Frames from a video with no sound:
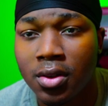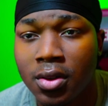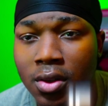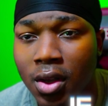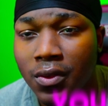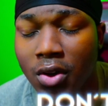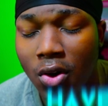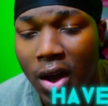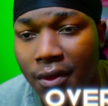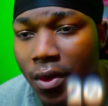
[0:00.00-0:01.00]
If you don't
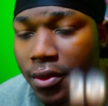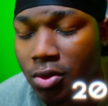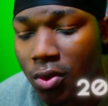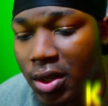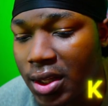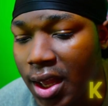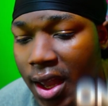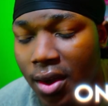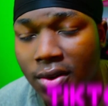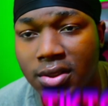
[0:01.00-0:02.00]
have over 20K
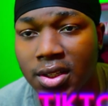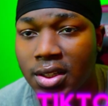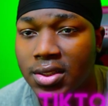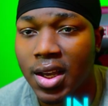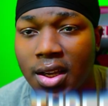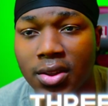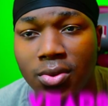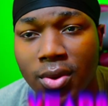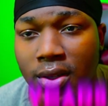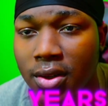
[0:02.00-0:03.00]
on TikTok in
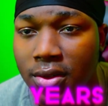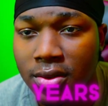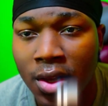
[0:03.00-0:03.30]
3 years,